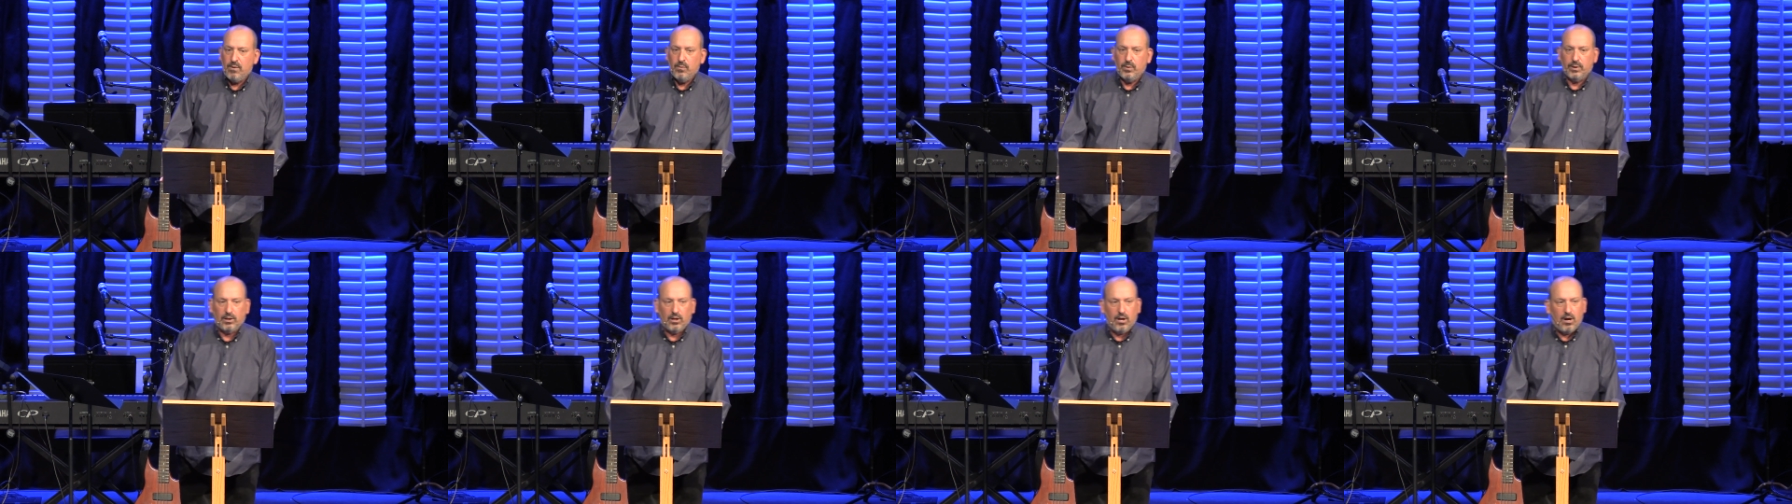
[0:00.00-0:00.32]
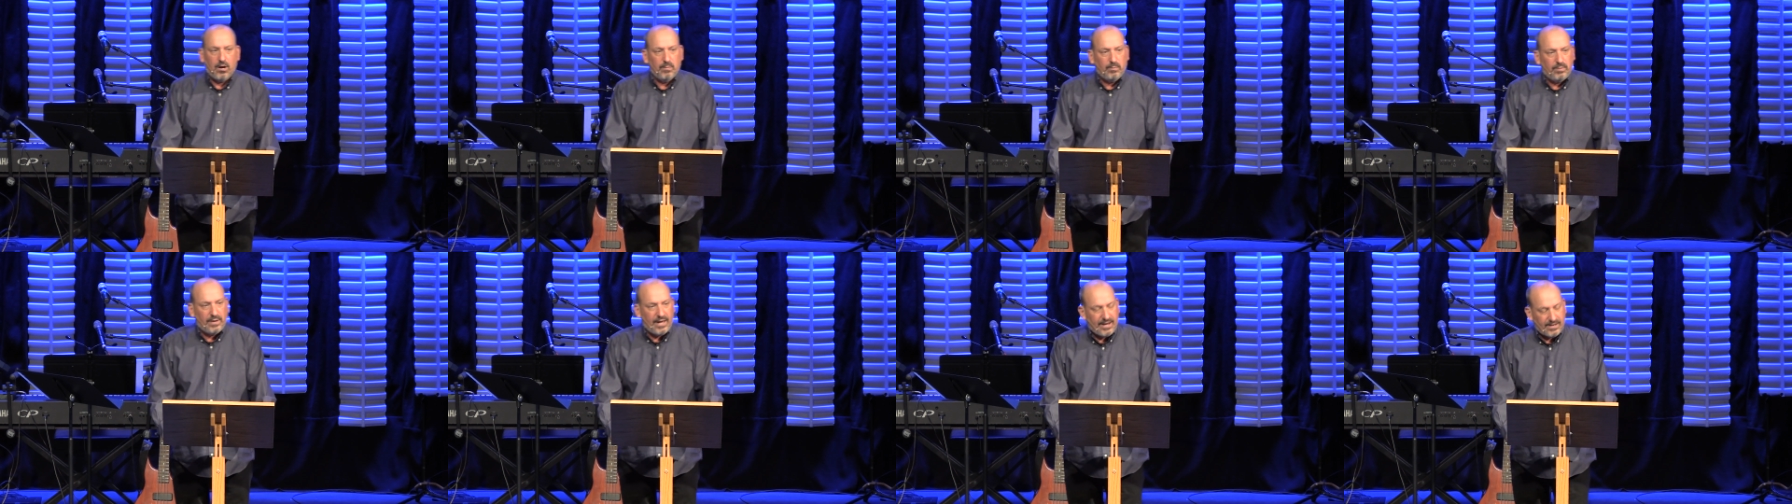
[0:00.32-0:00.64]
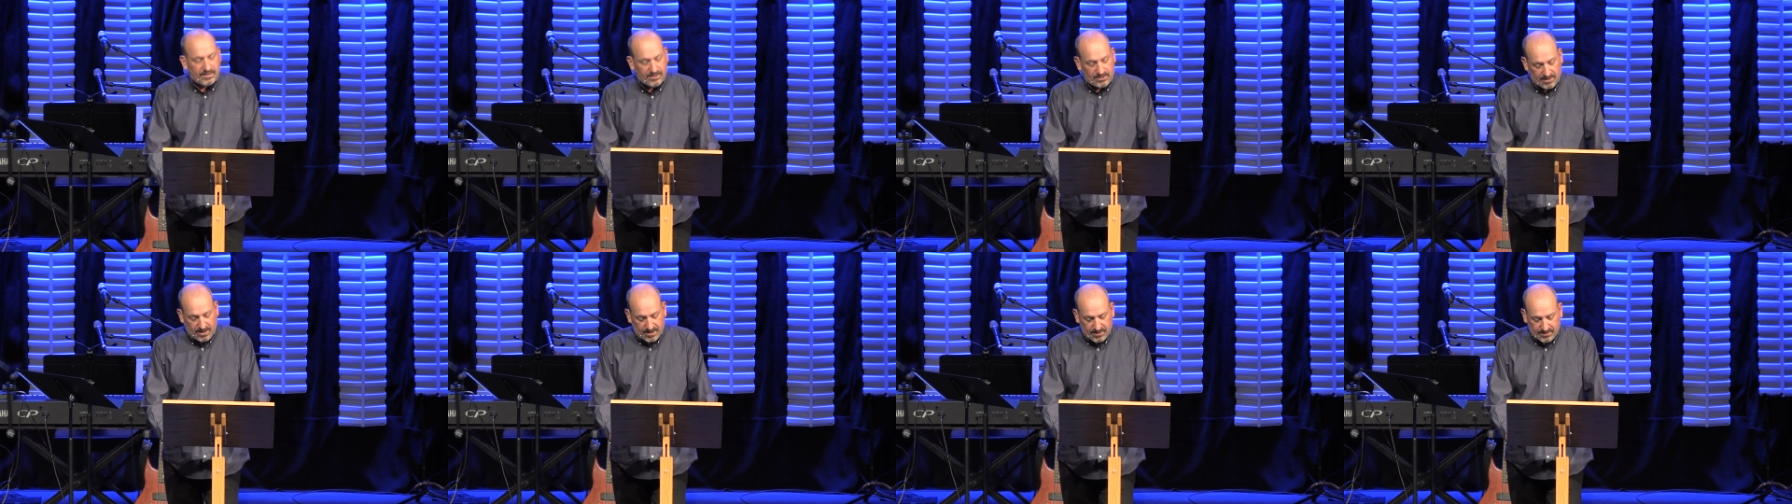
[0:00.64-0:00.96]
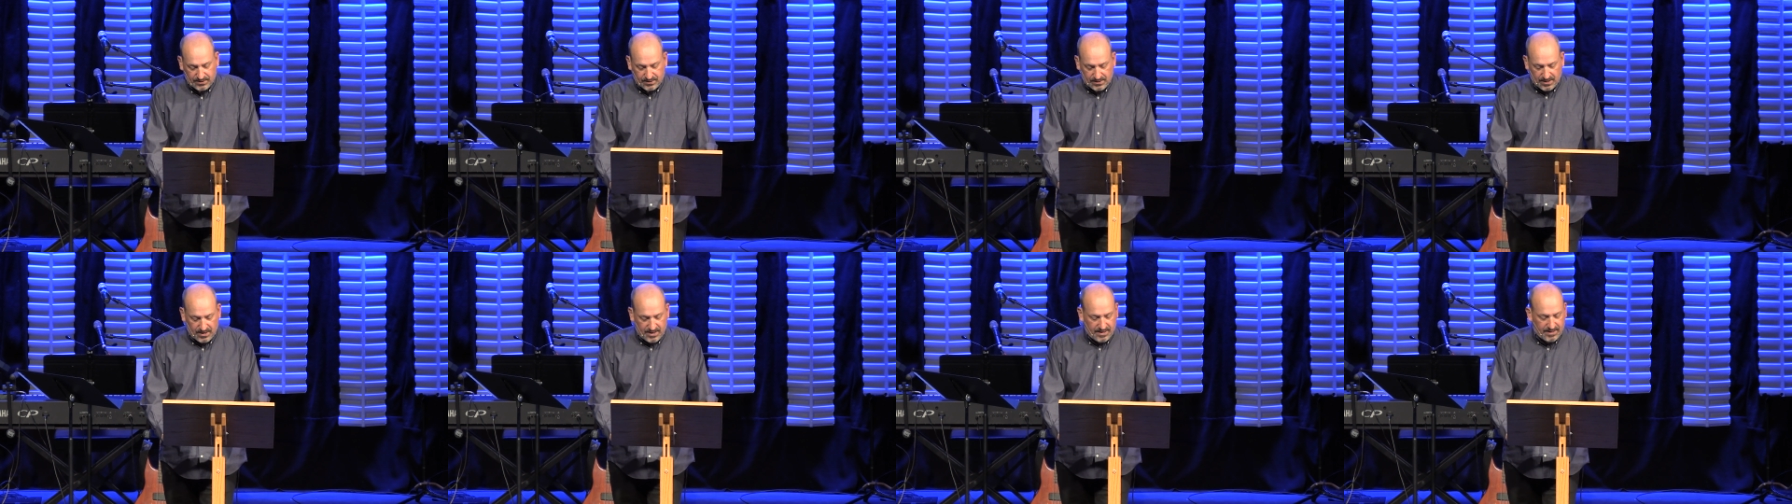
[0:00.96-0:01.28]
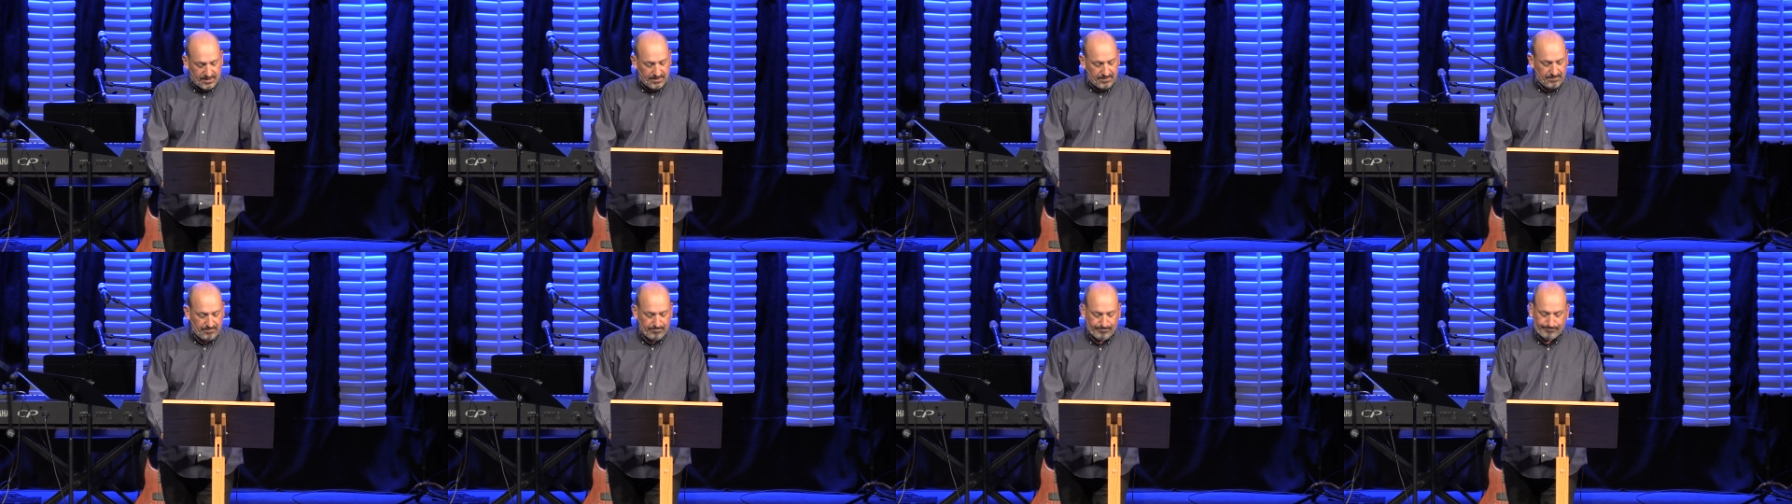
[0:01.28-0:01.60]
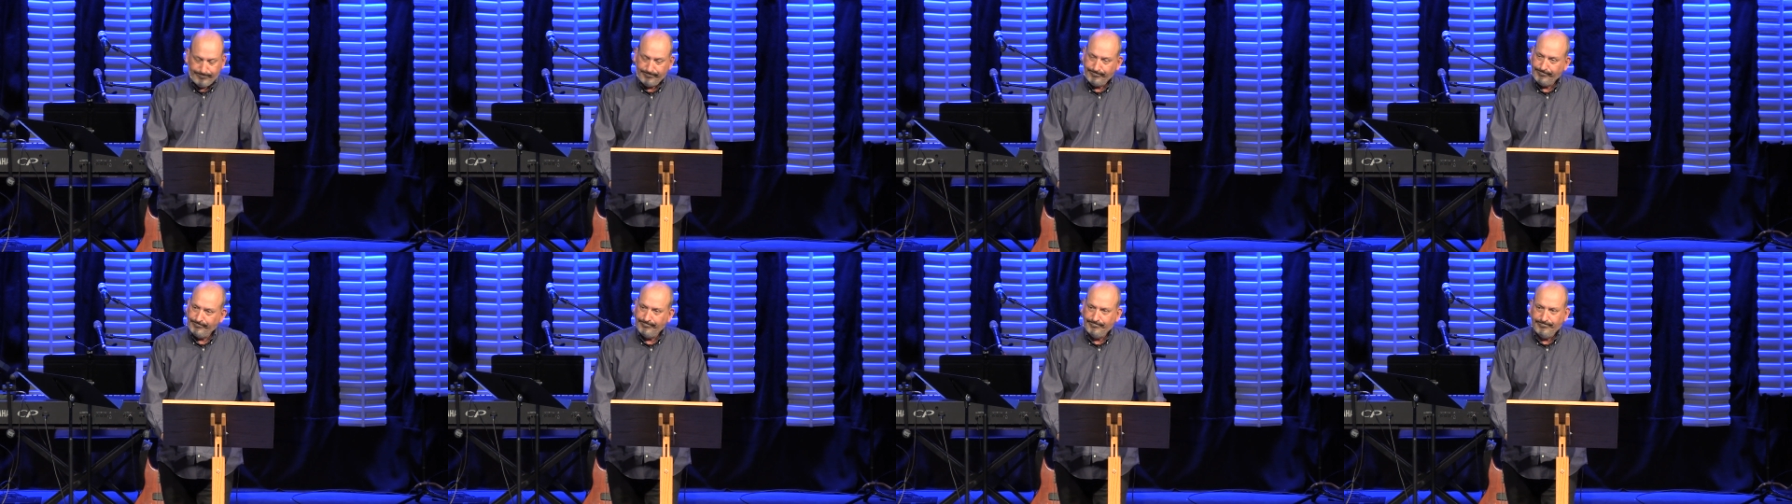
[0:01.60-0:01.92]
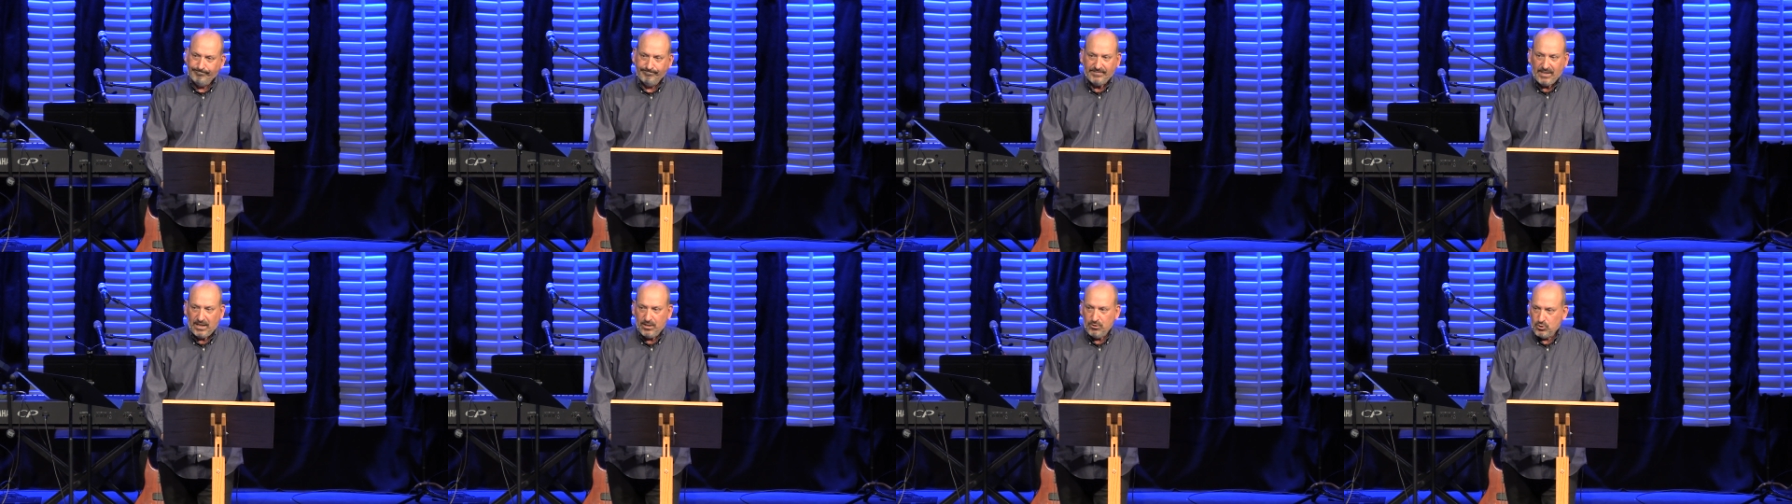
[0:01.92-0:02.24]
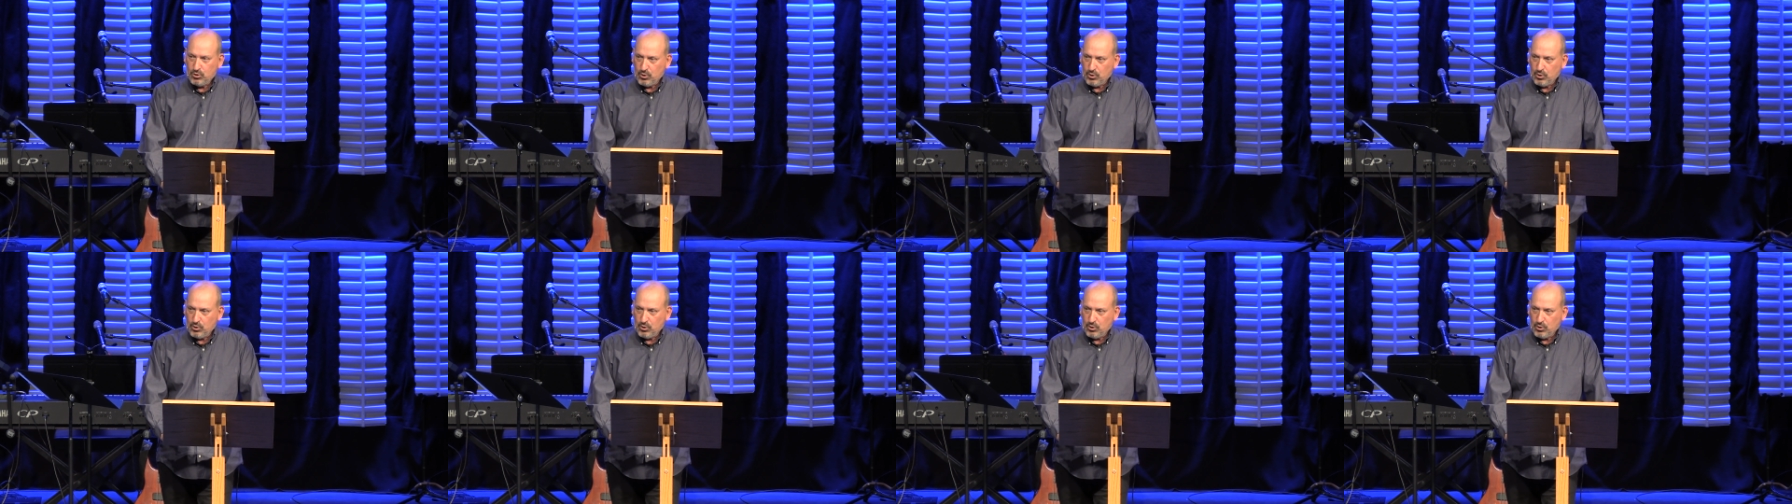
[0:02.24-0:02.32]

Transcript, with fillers: with long black socks on and